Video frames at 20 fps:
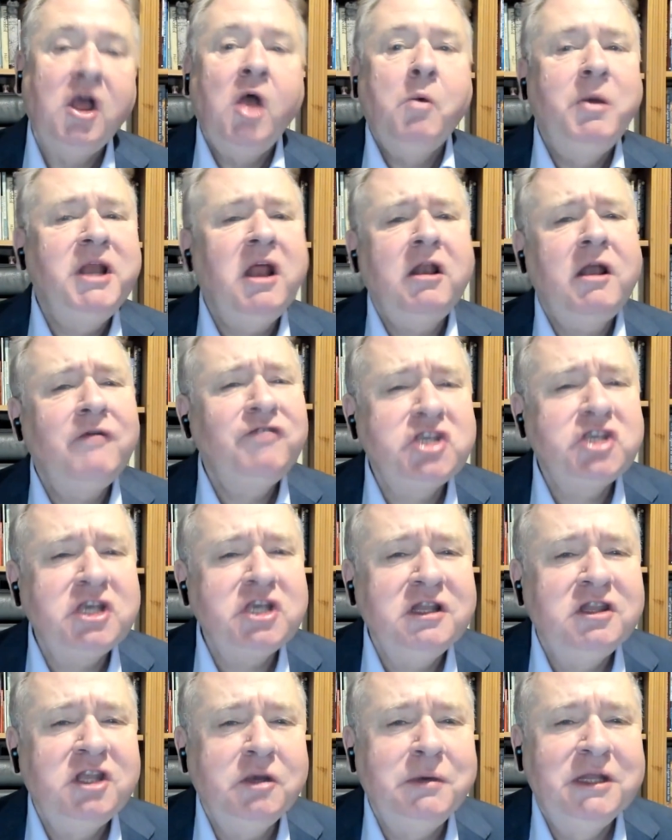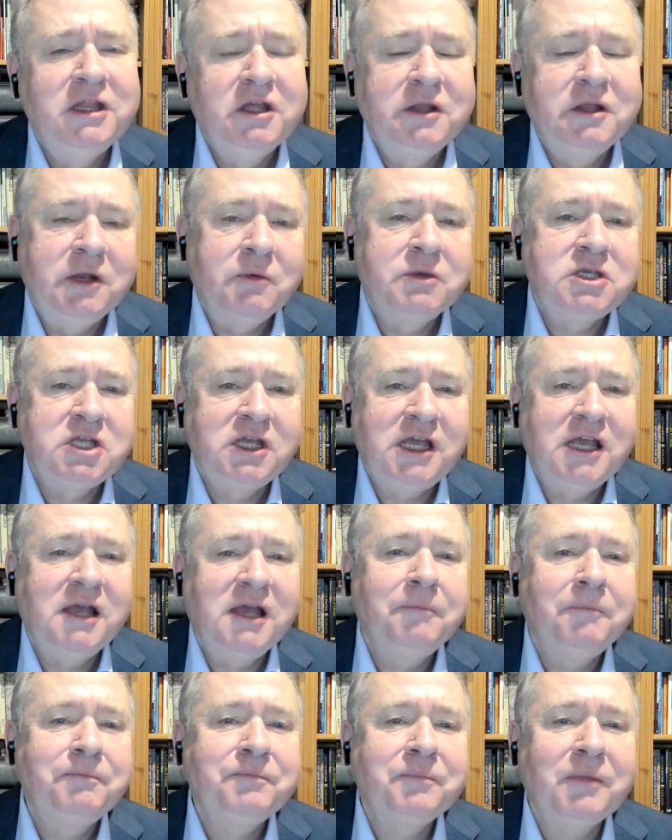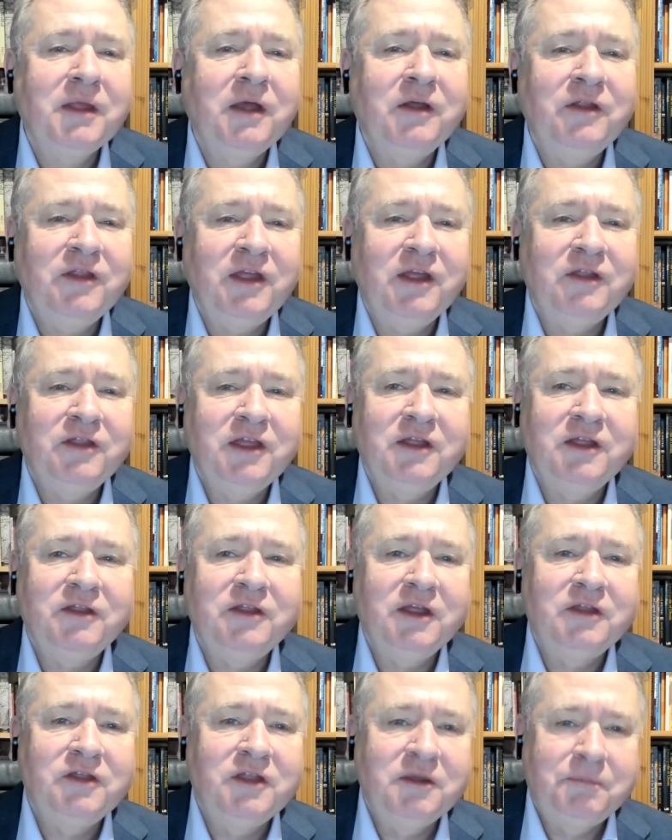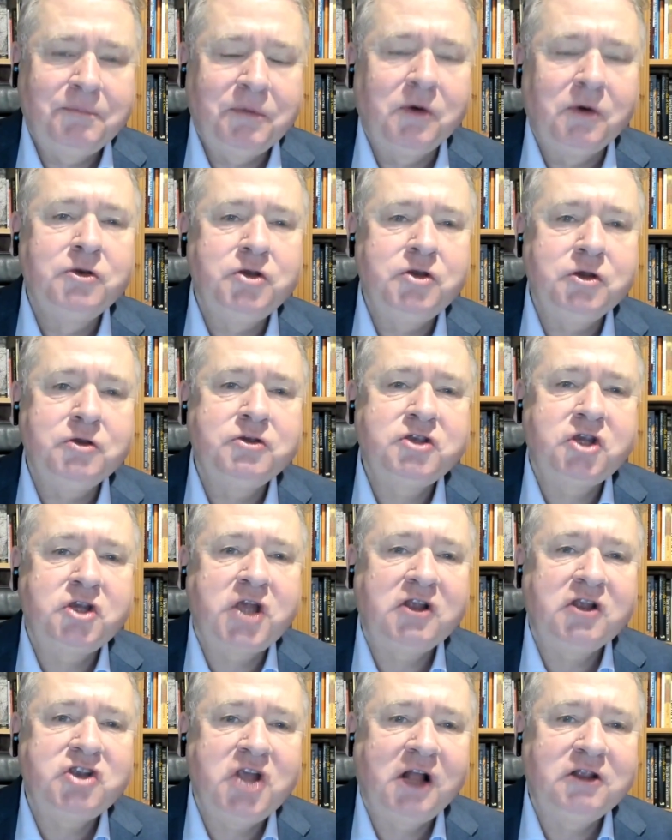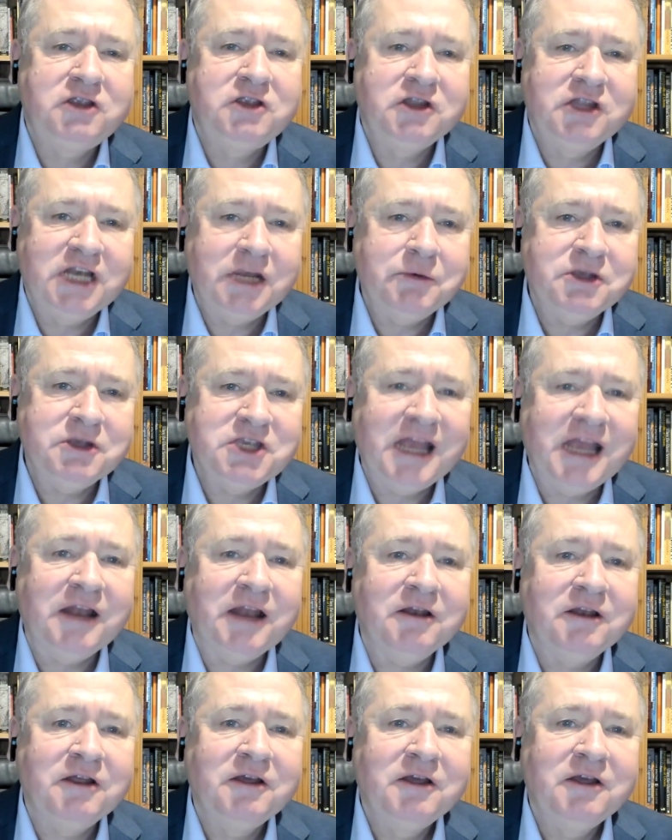We don't know for certain, do we, that it was the poor Jew's shelter that he was in?